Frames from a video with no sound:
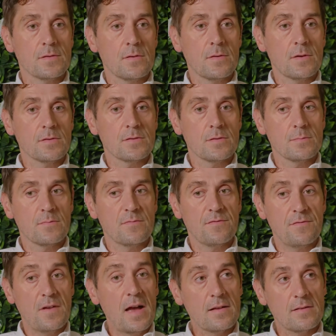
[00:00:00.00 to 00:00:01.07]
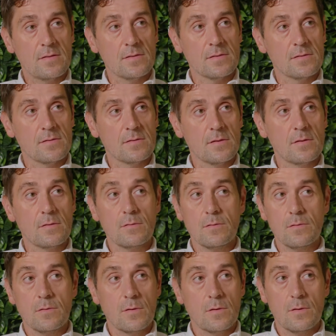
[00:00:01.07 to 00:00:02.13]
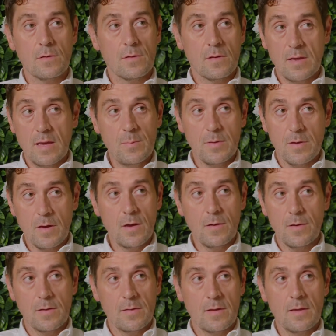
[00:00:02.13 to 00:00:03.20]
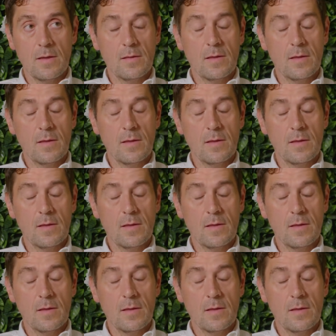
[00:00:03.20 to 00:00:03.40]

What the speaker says: there are some factors that keep occurring.